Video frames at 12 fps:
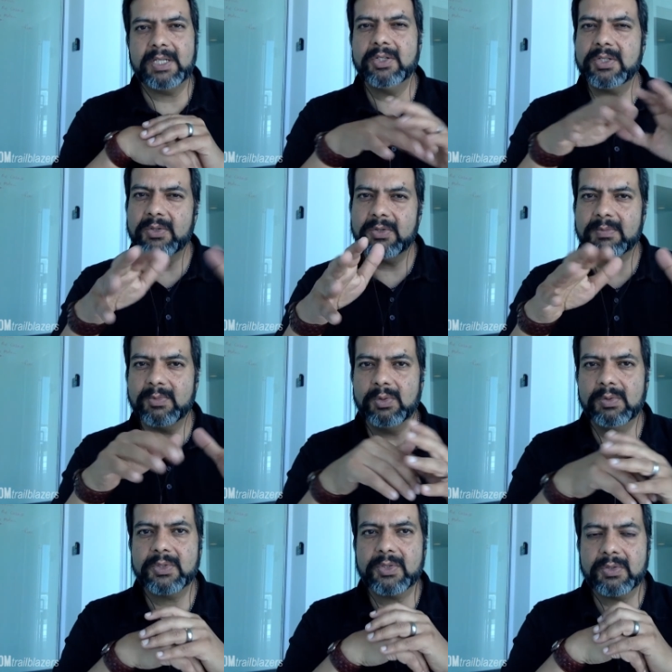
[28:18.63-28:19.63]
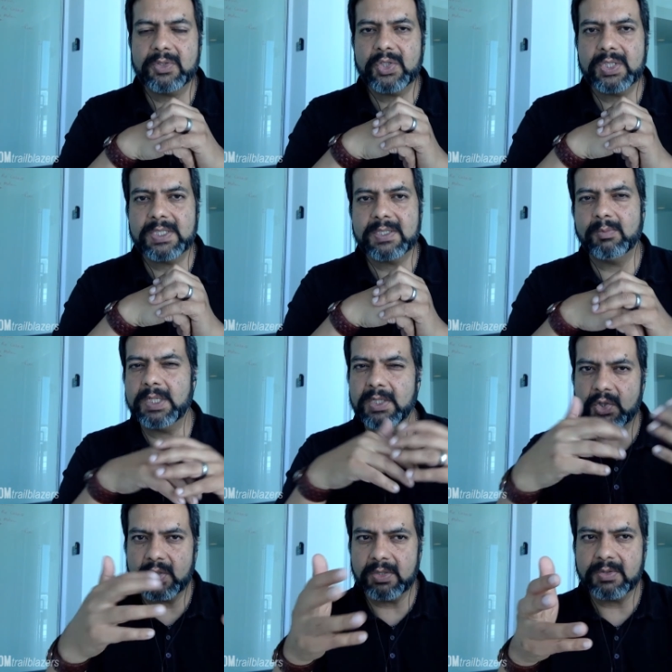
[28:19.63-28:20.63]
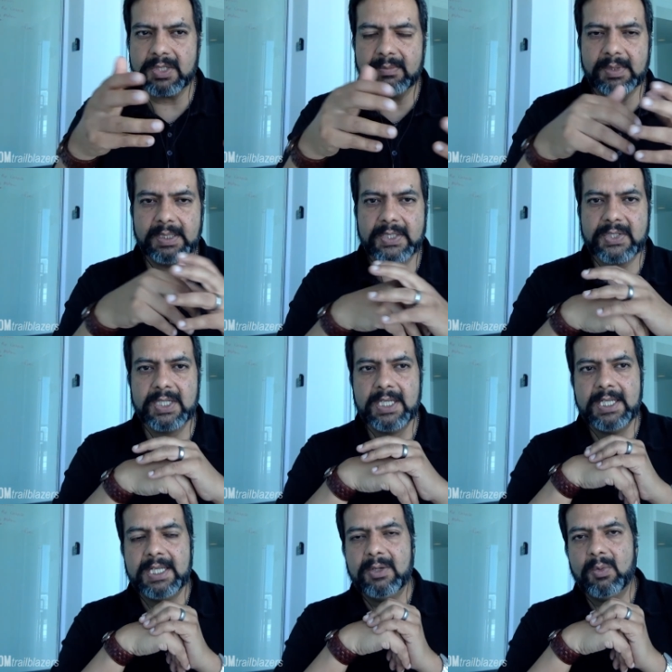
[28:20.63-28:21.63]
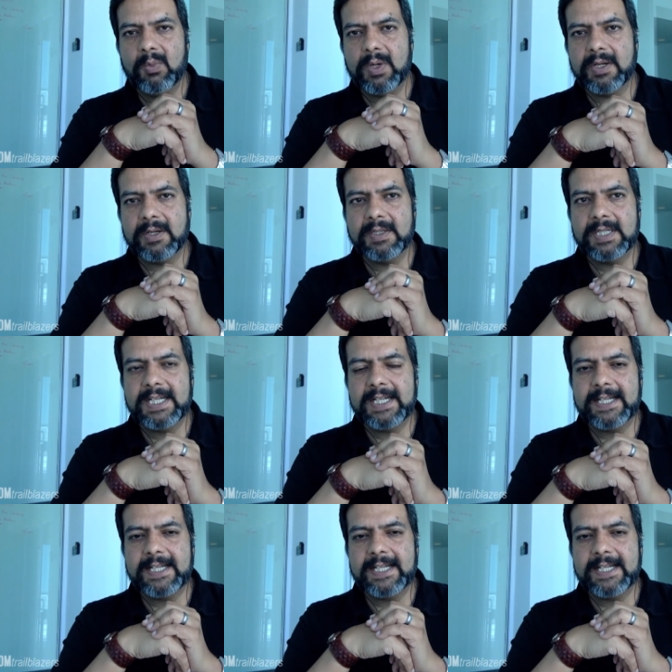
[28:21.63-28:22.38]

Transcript: You can do some Google searches, and we can share some lists where